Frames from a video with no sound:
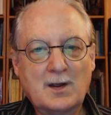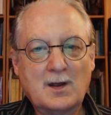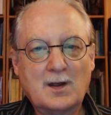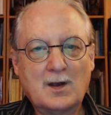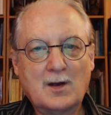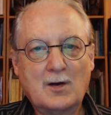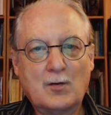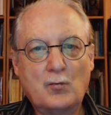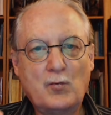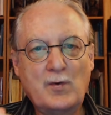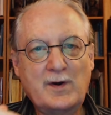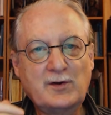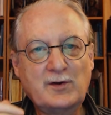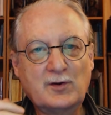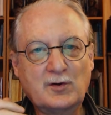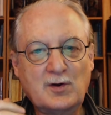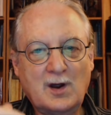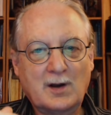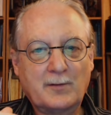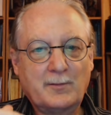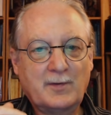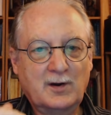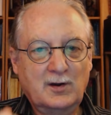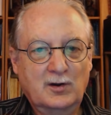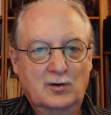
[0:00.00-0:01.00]
when you're
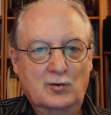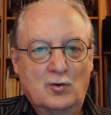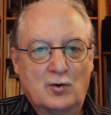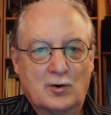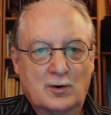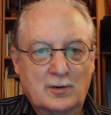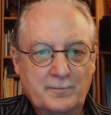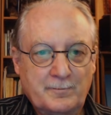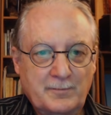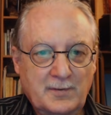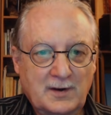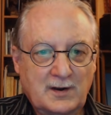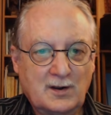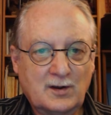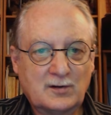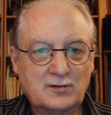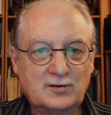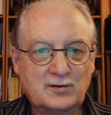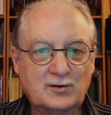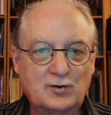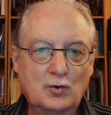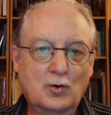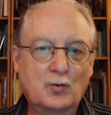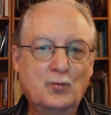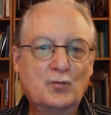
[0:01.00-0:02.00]
talking about Jung, because
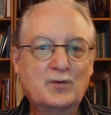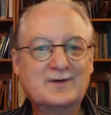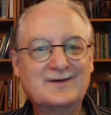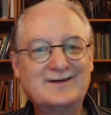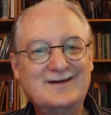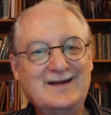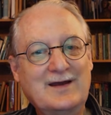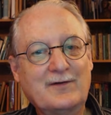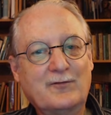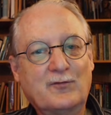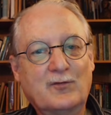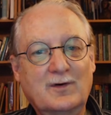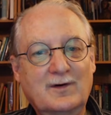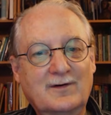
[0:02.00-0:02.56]
Jung was never